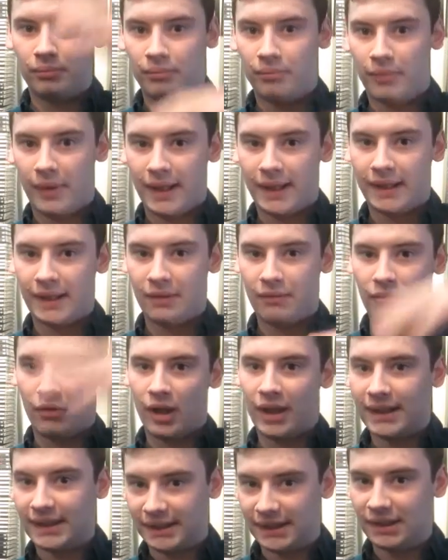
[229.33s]
make it
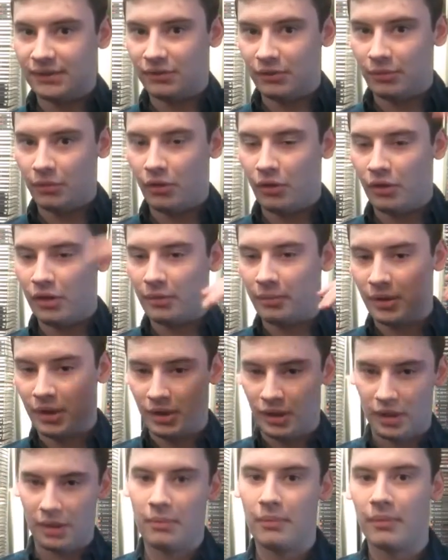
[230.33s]
rise even more and
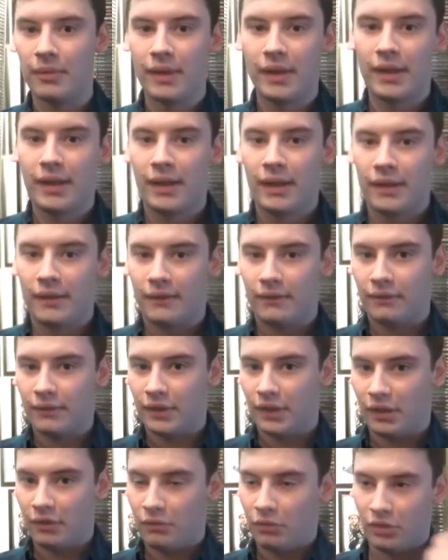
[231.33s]
become,
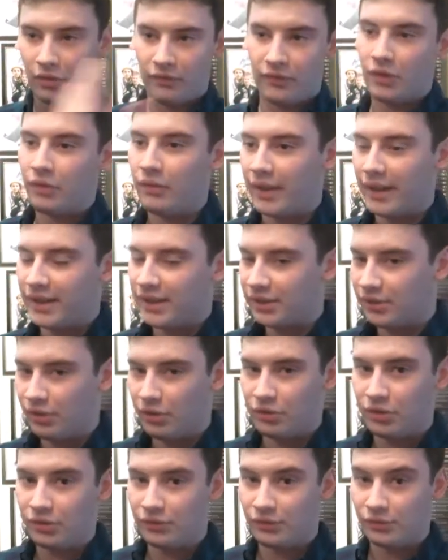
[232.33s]
you know, one of the greatest
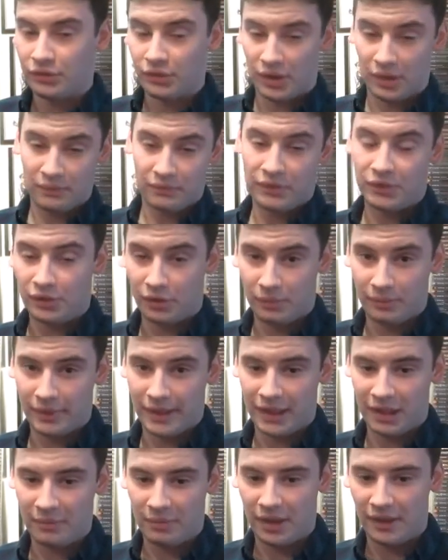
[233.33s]
Doctors of all time for Tom
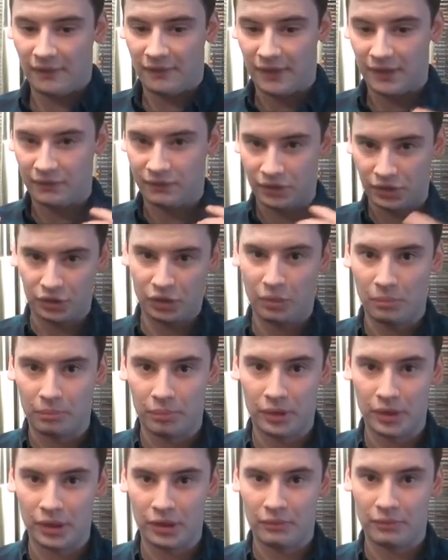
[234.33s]
Baker. But I think that Jon
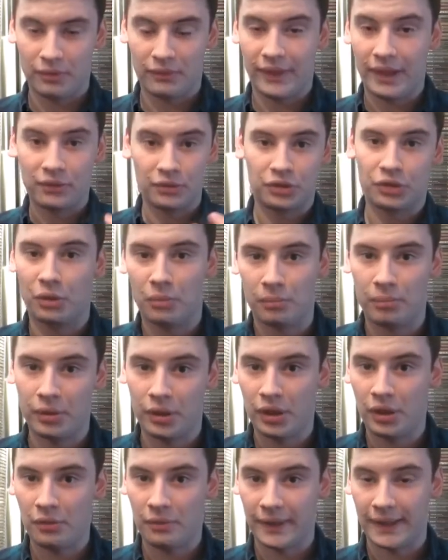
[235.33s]
Pert, without Jon
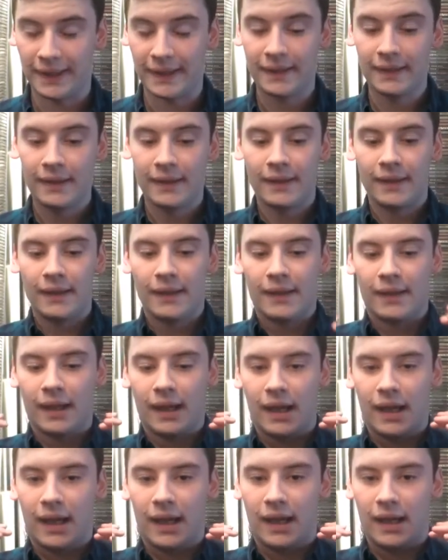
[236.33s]
Pertwee,
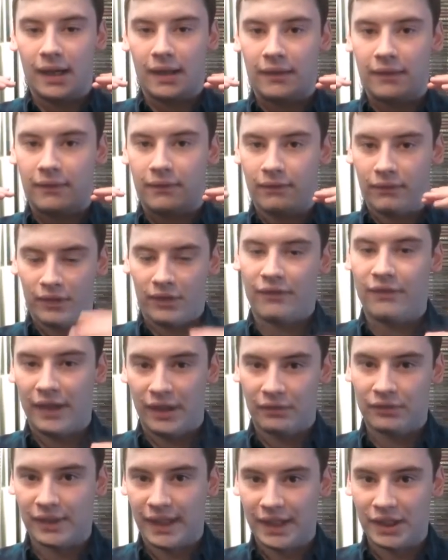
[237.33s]
uh, the
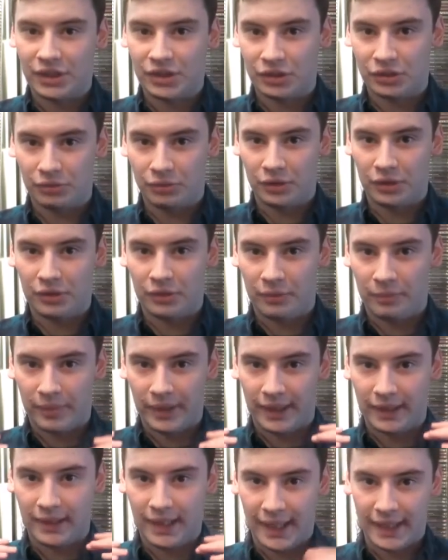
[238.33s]
foundations wouldn't have
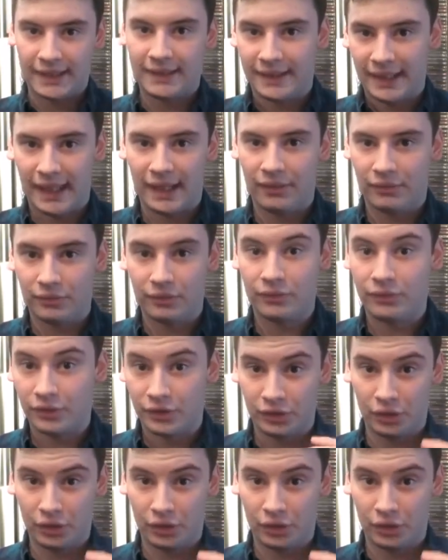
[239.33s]
been laid down for